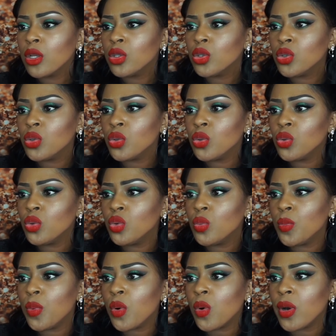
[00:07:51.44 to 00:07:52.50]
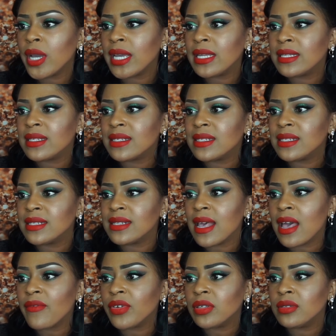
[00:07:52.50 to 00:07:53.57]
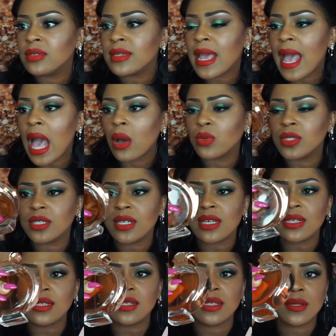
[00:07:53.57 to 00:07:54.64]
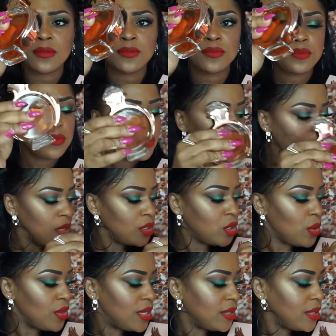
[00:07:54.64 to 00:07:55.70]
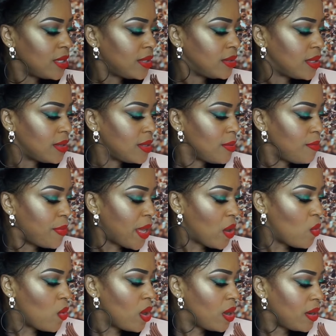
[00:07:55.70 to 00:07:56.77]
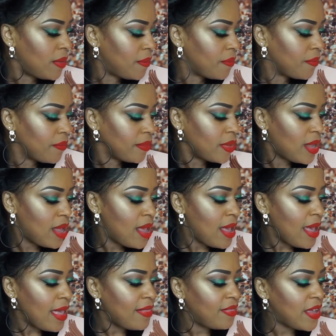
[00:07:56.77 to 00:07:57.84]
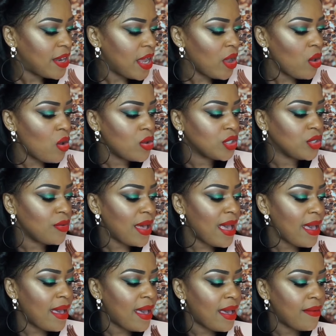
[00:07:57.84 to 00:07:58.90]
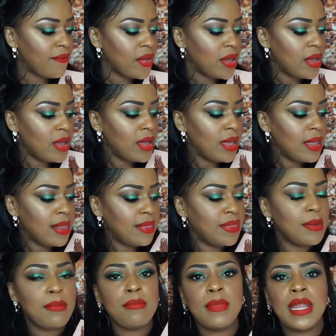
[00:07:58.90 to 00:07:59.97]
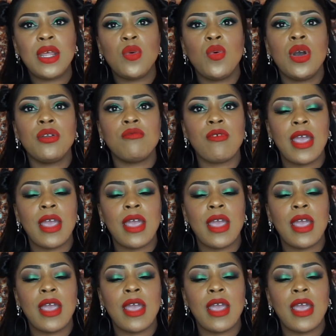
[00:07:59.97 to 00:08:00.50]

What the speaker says: 2.7 ounces. So this is the big one. And then I also have the mini one